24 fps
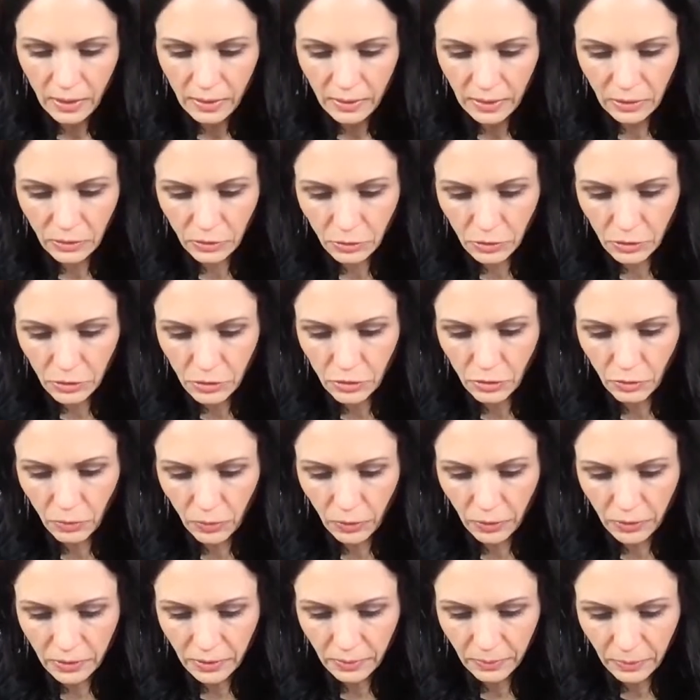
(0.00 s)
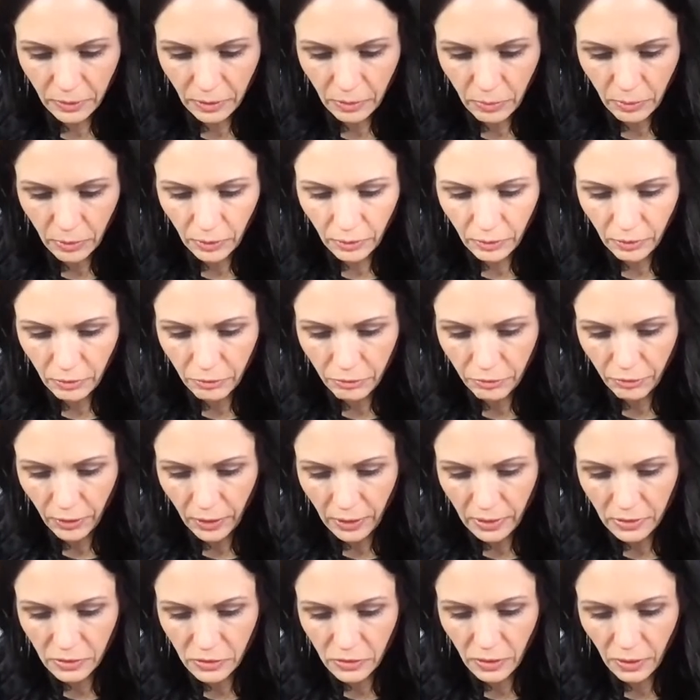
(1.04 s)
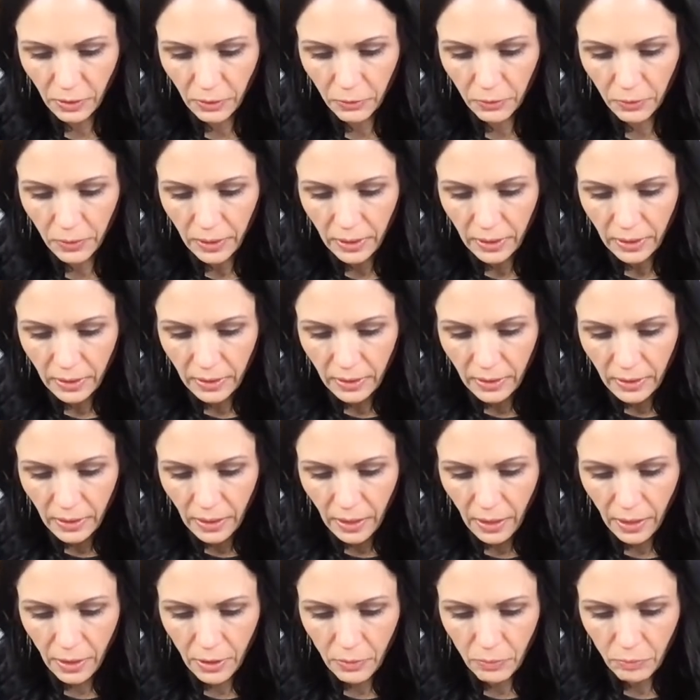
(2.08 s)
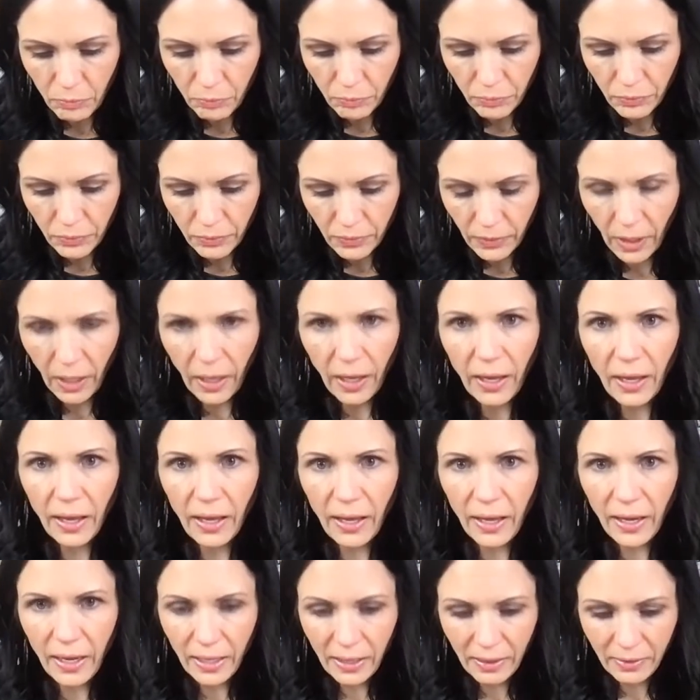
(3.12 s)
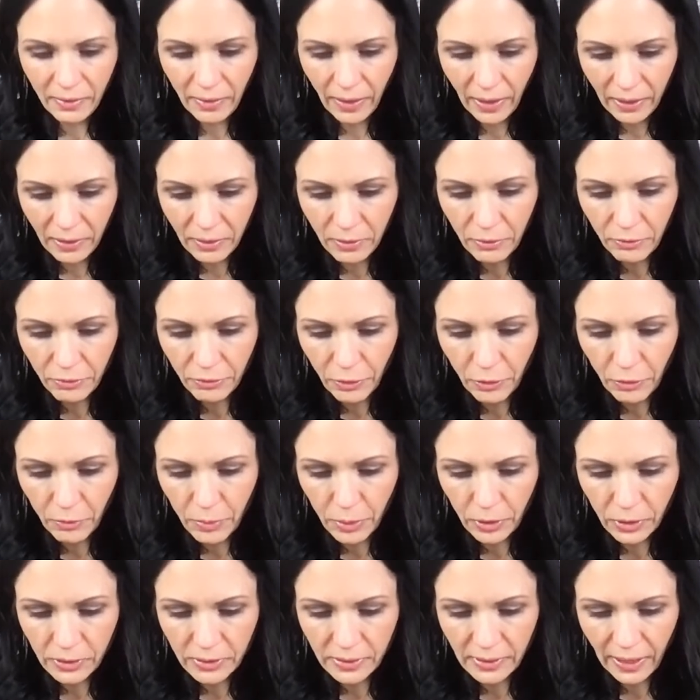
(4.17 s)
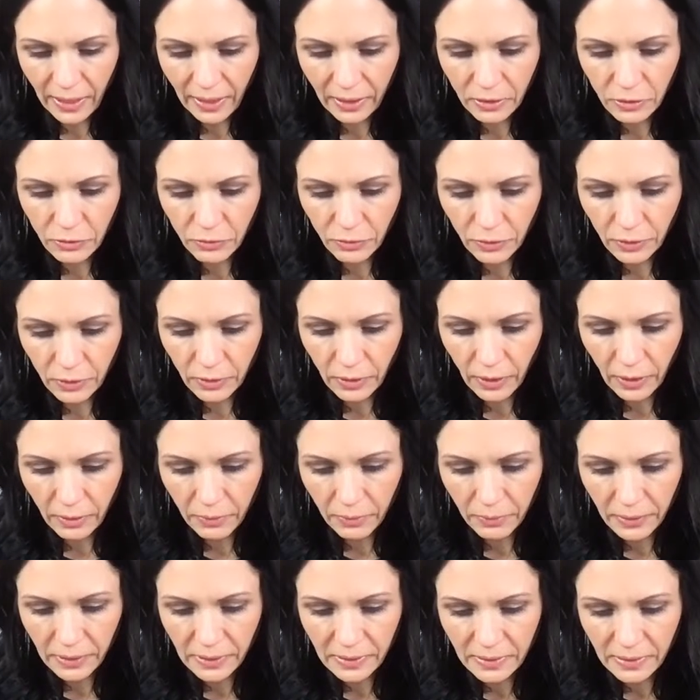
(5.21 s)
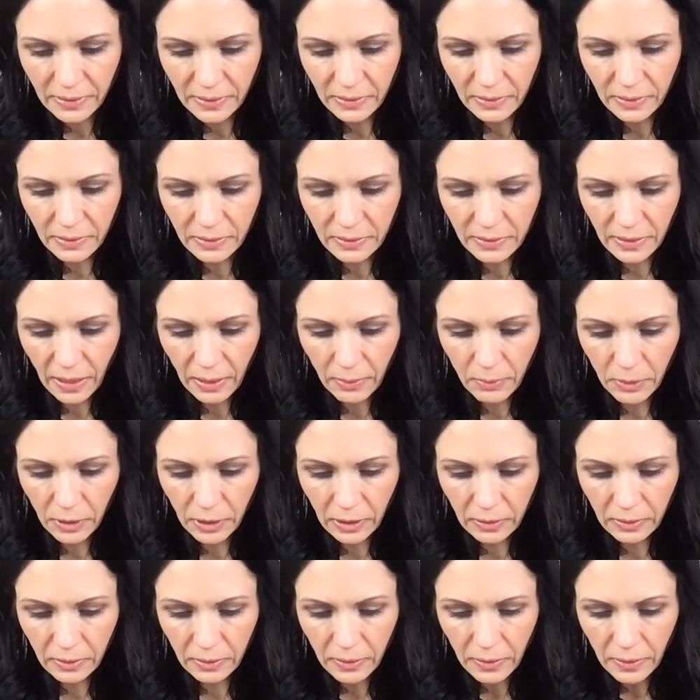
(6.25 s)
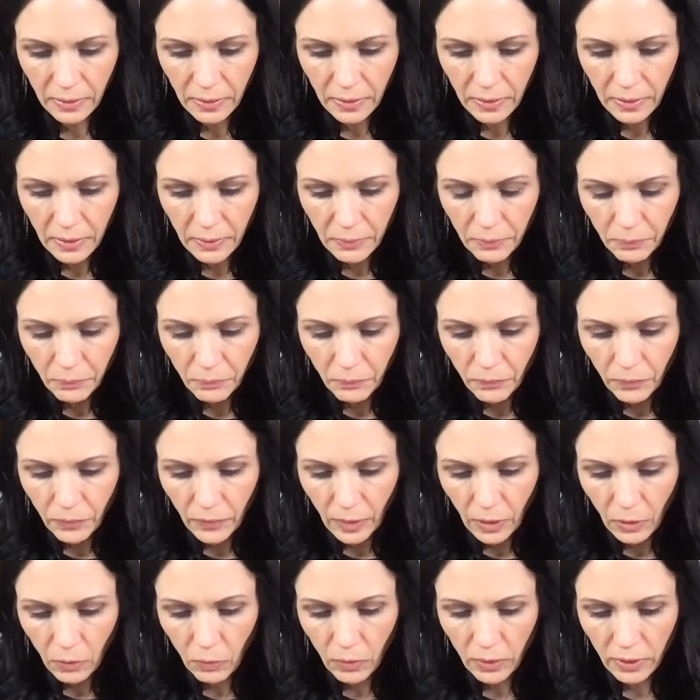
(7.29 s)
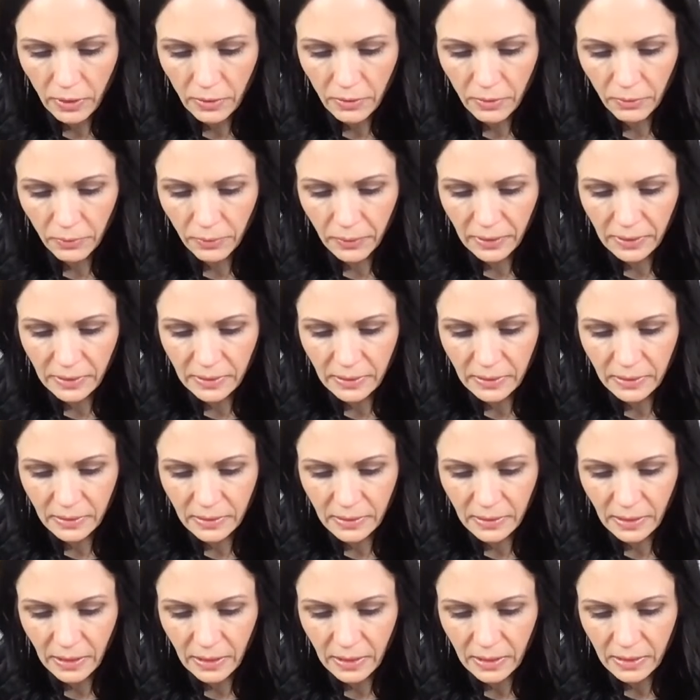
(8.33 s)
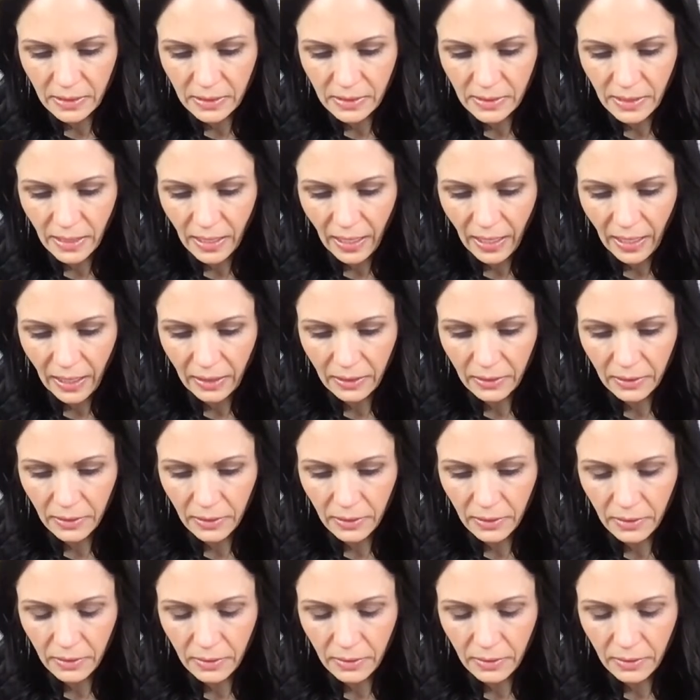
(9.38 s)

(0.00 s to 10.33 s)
these are just the words i'm gonna put on the front so um I like the faux book stacks for a lot of reasons. I mean, one of the reasons is that